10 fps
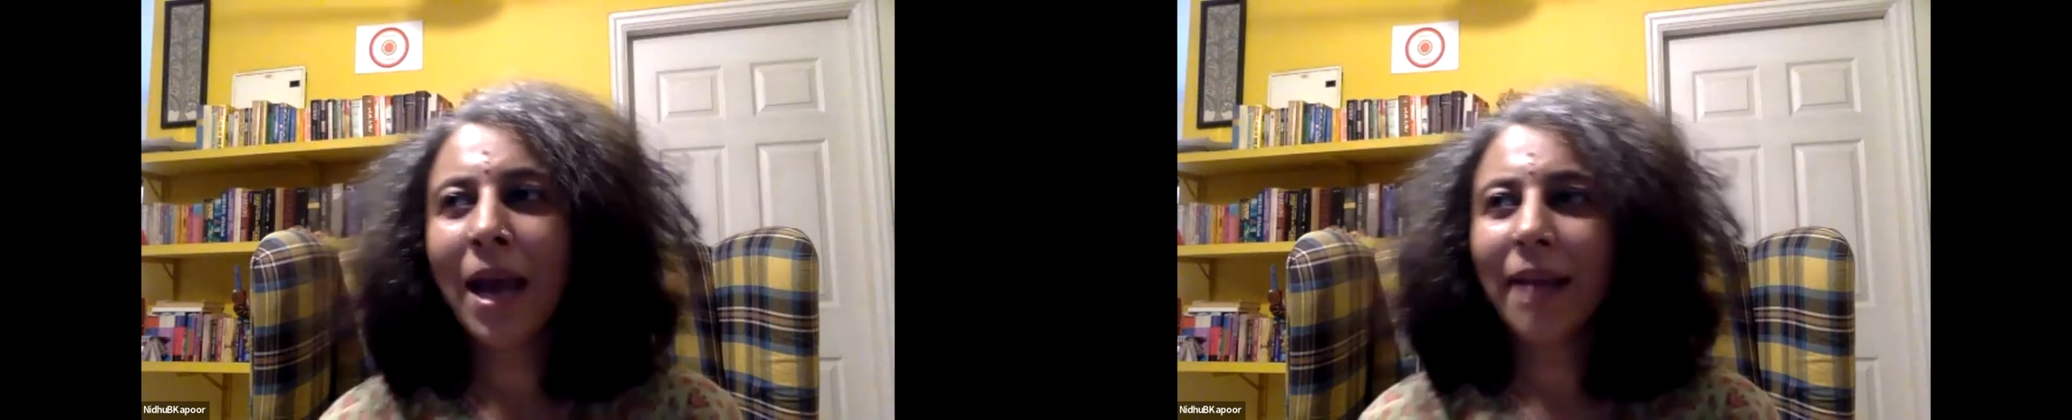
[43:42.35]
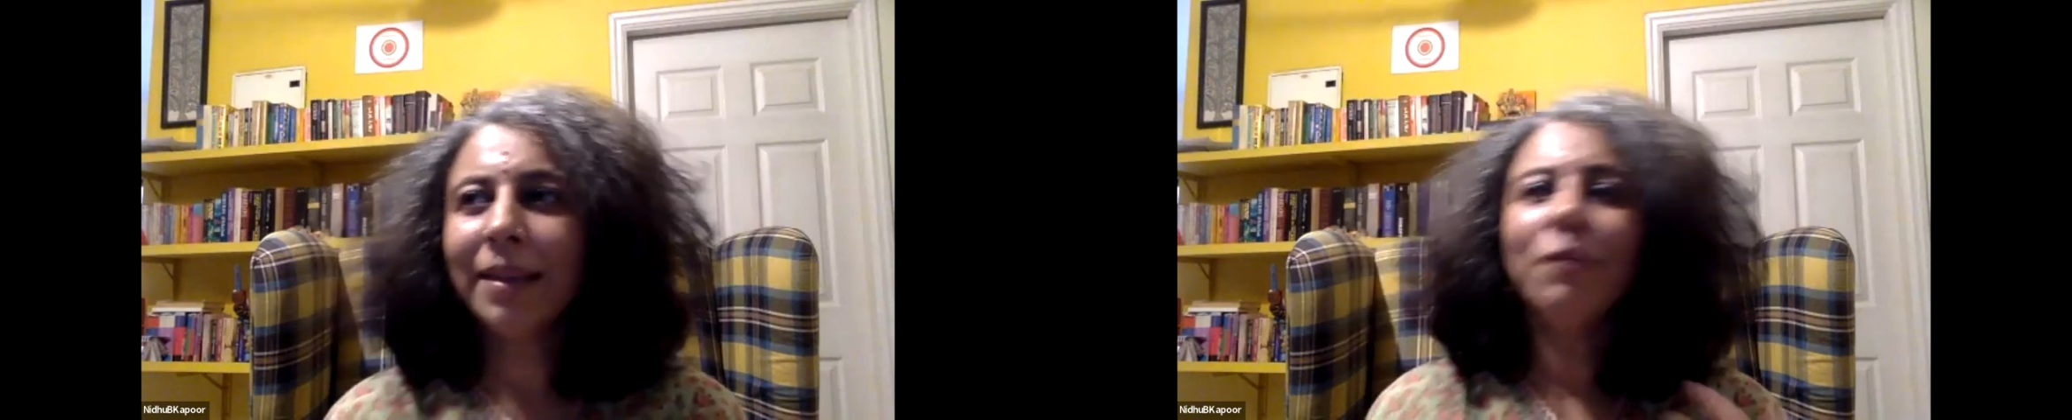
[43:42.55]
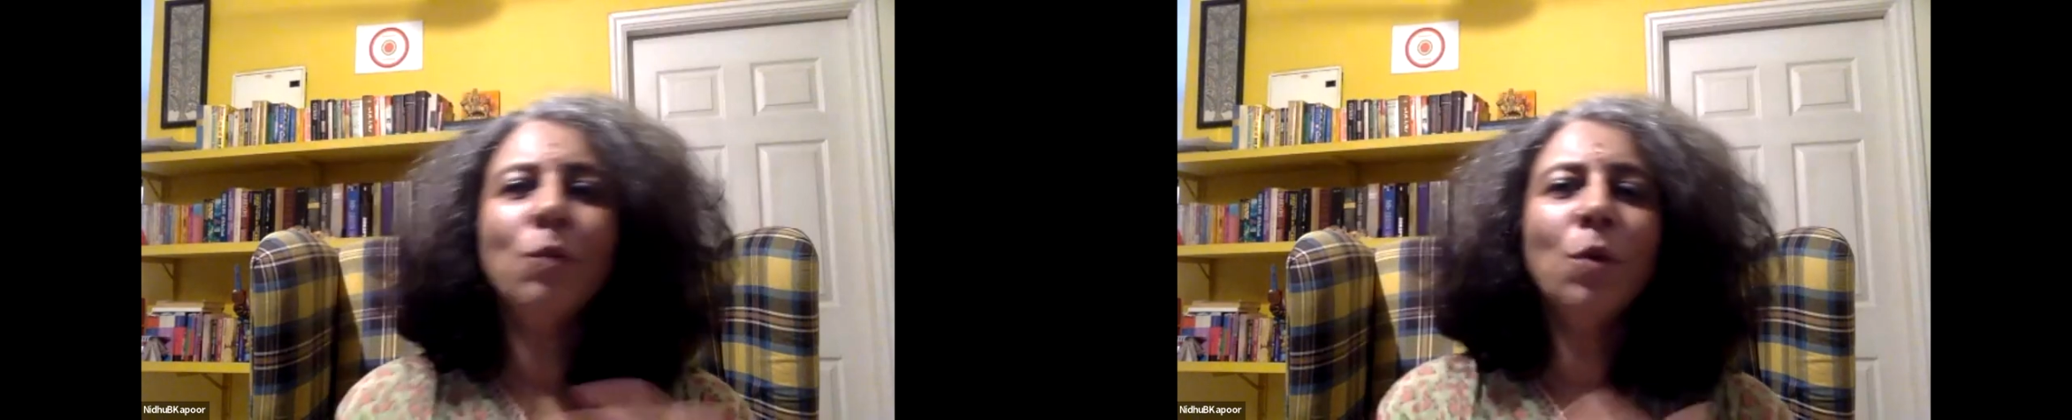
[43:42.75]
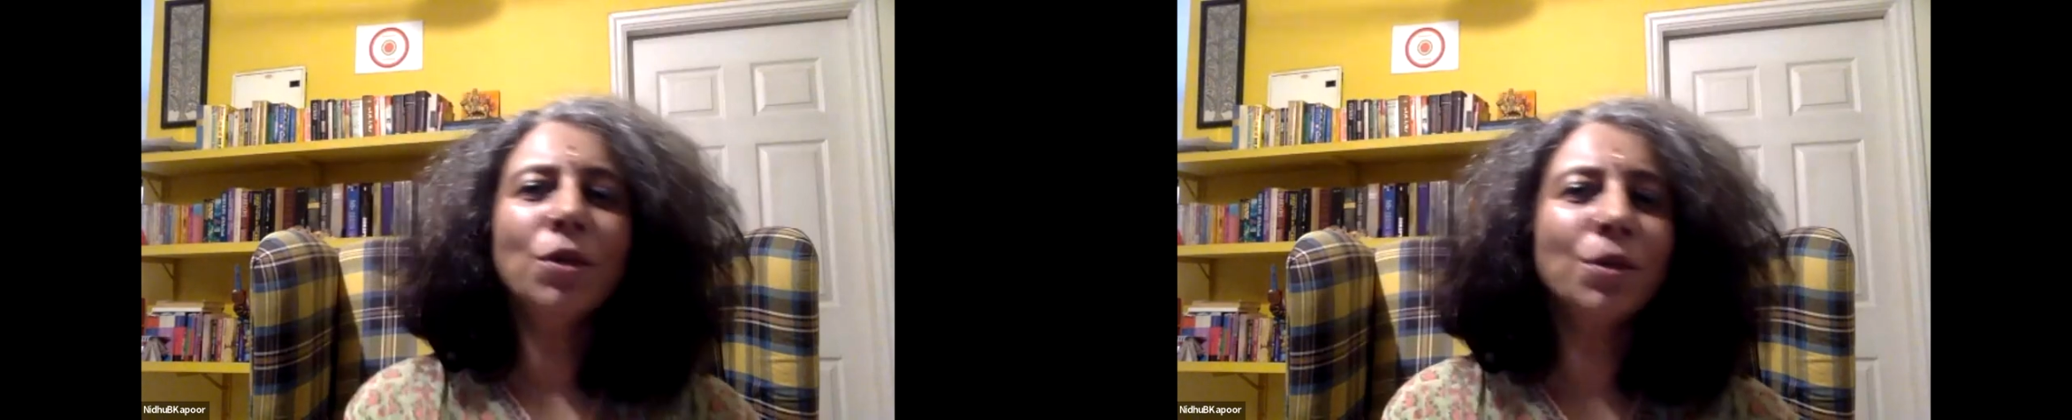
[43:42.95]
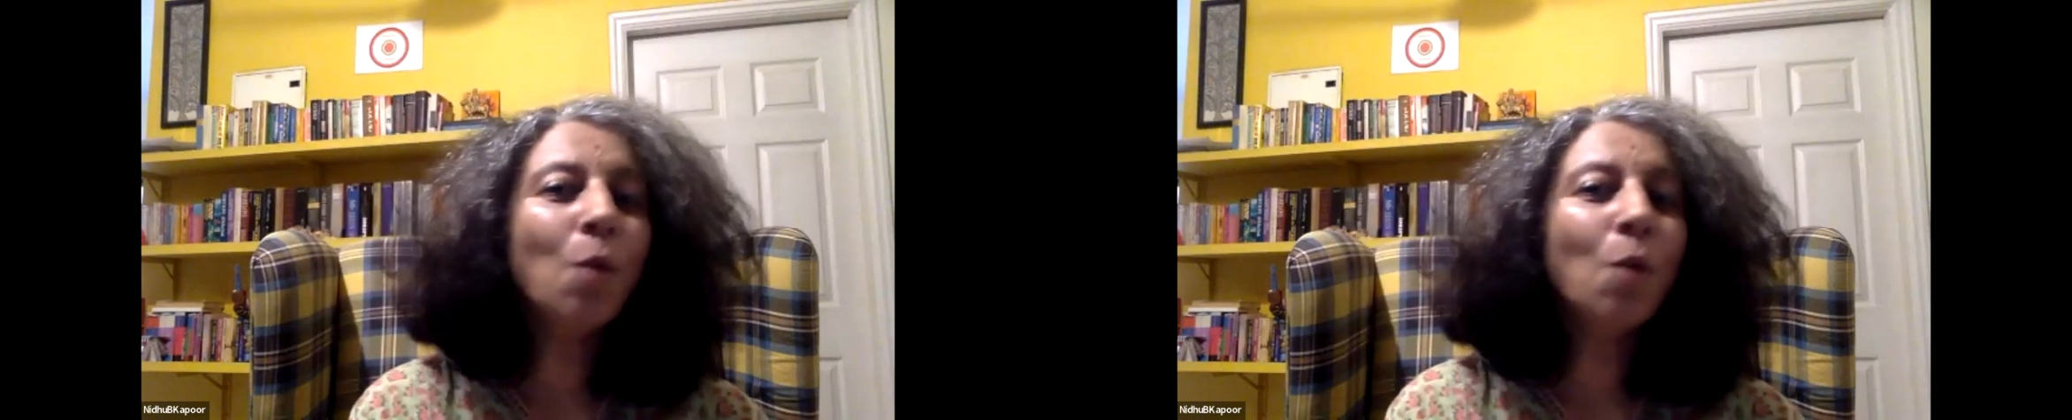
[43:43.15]
And therefore want
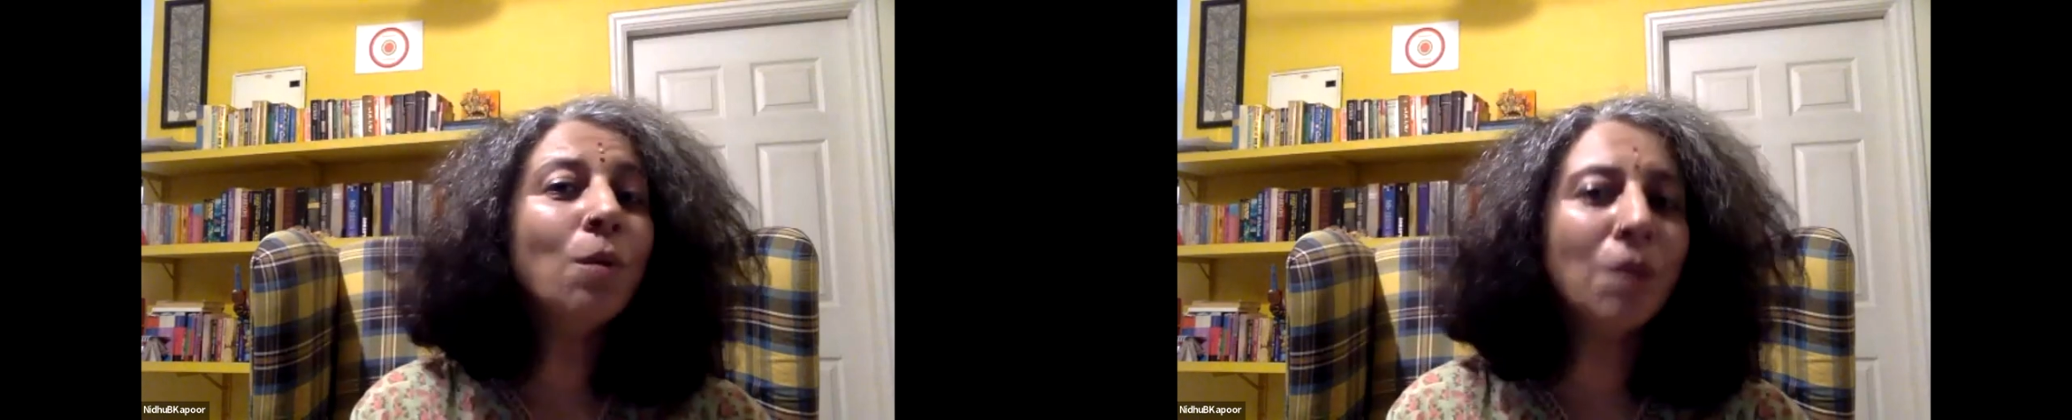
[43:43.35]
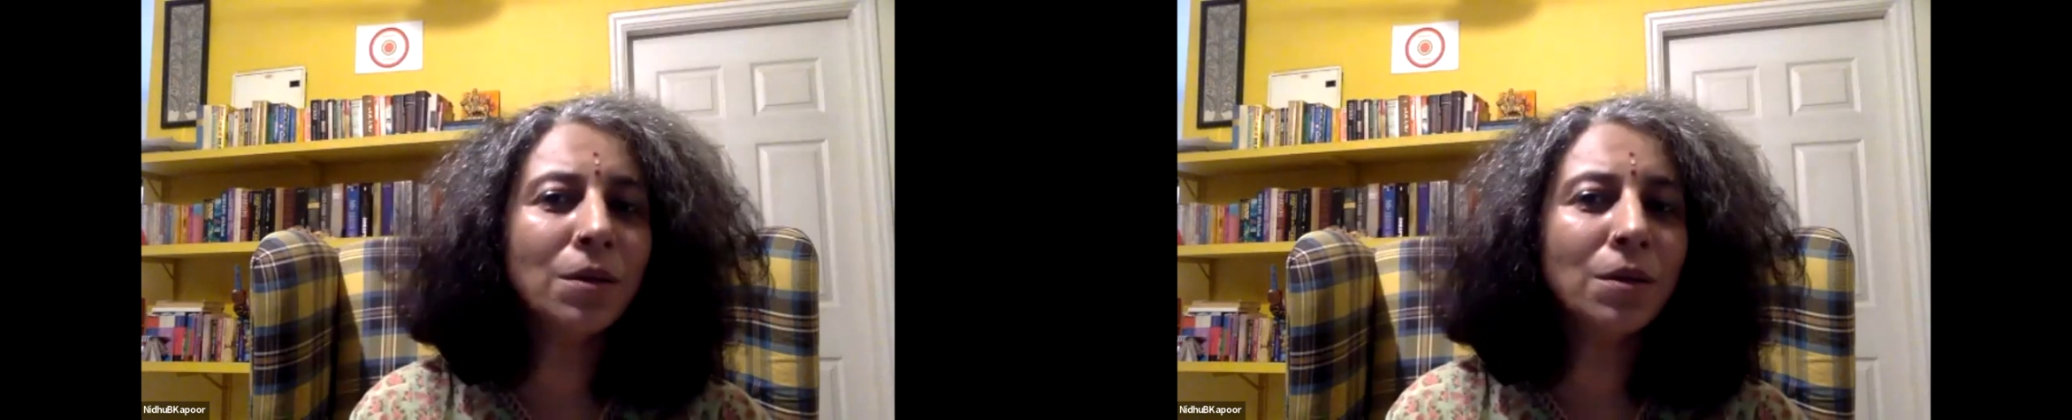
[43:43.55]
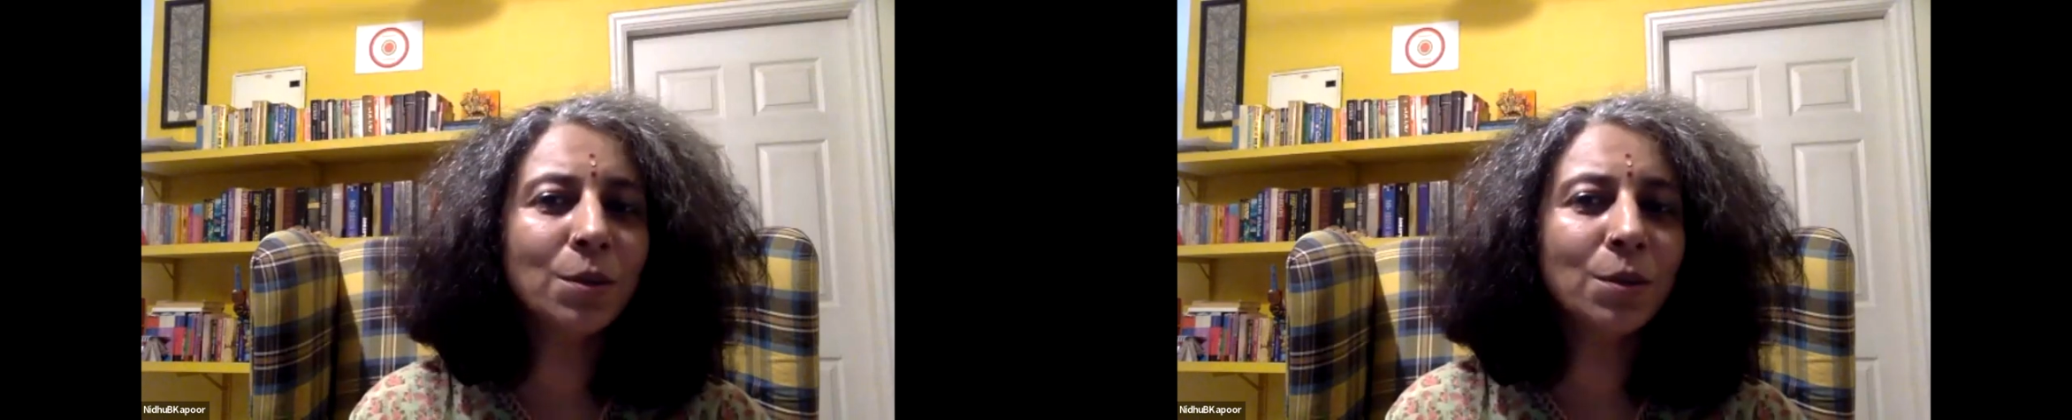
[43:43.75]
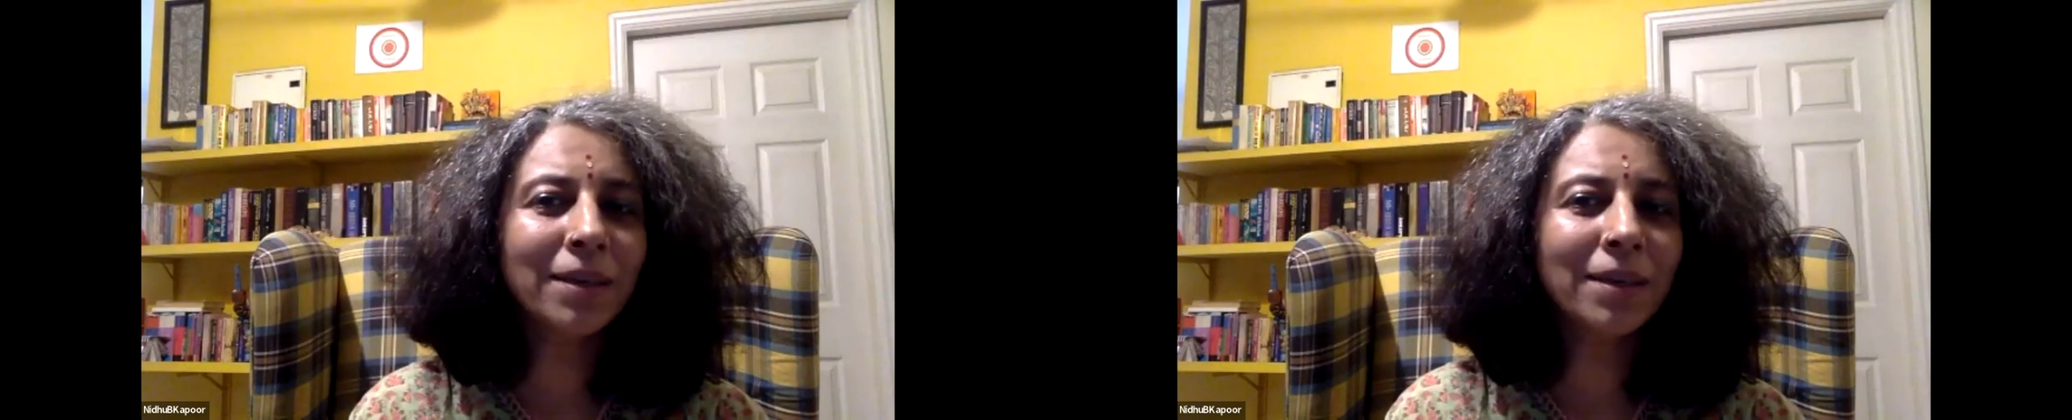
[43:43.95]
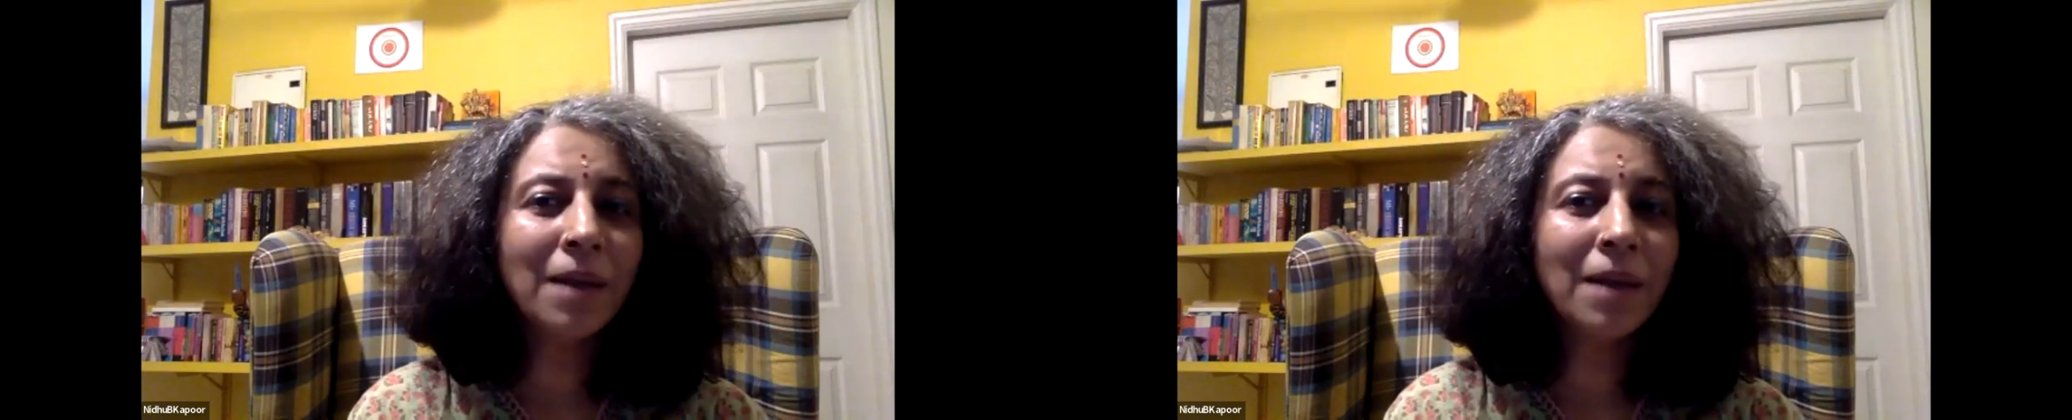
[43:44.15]
to hold on to it.